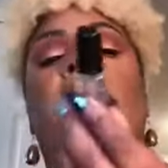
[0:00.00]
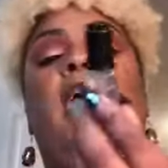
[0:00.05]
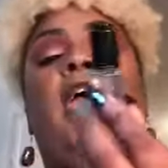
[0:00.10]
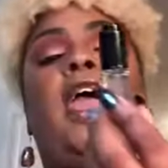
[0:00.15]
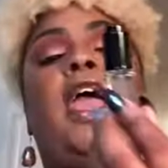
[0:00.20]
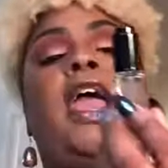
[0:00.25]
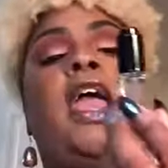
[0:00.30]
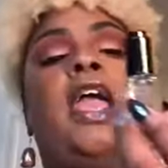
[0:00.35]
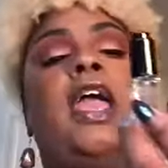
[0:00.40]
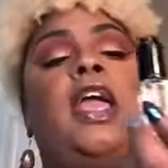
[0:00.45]

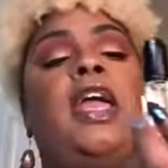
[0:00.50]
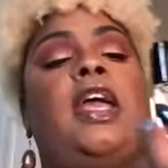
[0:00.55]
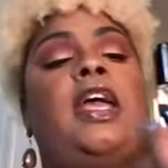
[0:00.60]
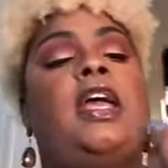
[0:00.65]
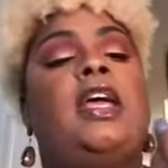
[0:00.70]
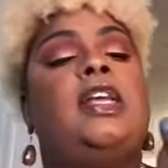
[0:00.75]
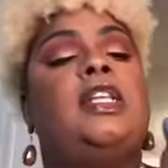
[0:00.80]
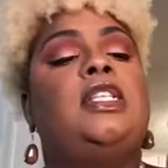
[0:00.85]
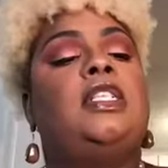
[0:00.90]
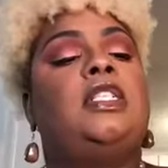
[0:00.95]

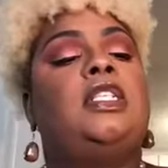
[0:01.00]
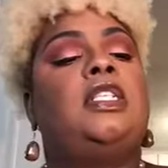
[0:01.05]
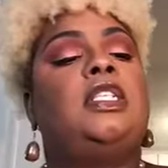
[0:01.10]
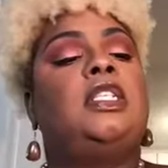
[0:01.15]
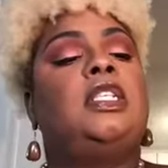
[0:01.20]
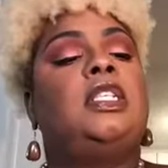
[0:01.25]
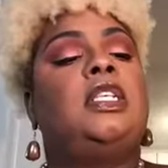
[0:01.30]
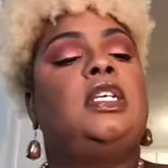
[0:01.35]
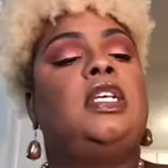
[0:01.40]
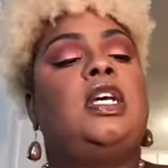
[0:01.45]
And
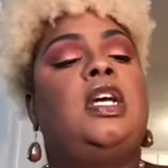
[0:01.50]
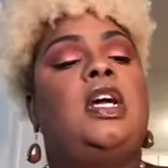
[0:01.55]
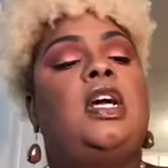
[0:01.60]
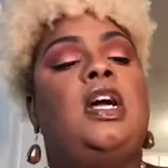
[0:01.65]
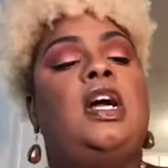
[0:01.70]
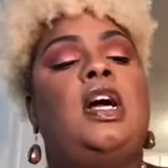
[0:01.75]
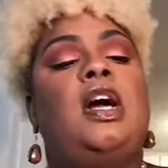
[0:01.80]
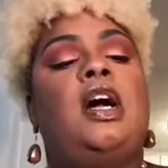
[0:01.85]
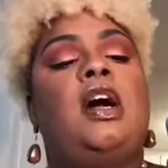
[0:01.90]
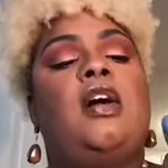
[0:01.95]

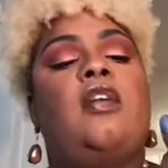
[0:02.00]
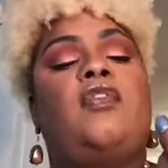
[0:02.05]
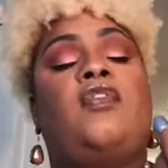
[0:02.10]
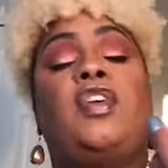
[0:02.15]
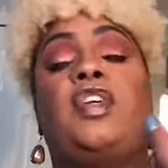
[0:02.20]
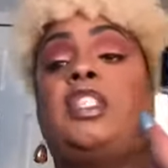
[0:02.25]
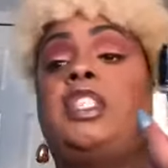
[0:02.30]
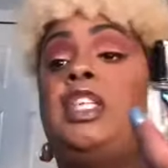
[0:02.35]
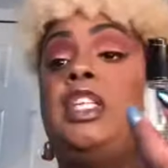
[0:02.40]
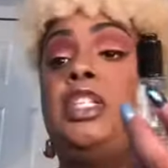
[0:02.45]

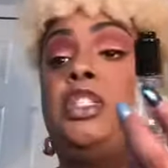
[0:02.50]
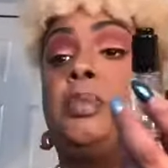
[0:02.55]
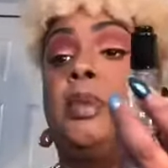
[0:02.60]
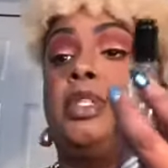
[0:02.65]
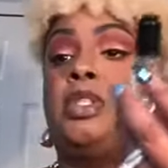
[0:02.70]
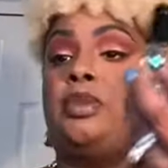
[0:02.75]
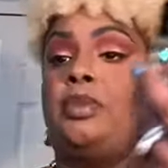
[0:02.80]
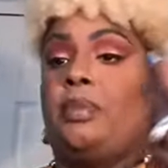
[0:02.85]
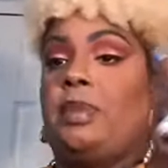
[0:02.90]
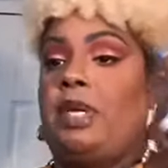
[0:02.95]
first thing that
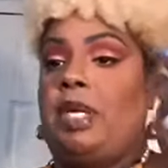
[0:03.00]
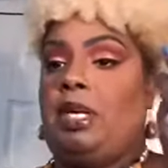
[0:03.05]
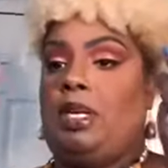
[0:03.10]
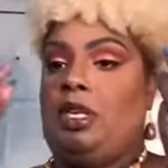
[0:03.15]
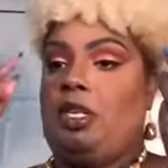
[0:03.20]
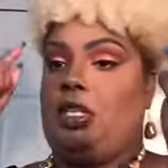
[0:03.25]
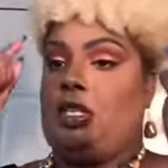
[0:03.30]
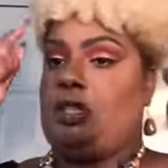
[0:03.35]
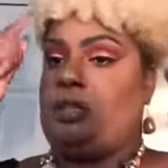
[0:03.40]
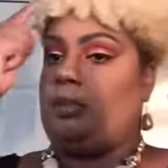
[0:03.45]
sweats on me
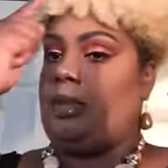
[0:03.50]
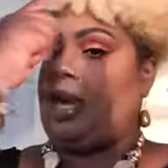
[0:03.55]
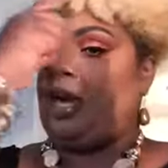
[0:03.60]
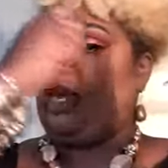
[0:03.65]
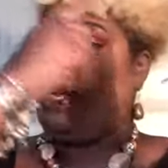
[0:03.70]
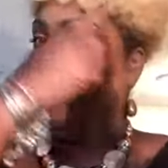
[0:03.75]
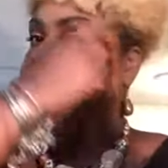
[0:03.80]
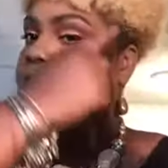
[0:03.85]
is my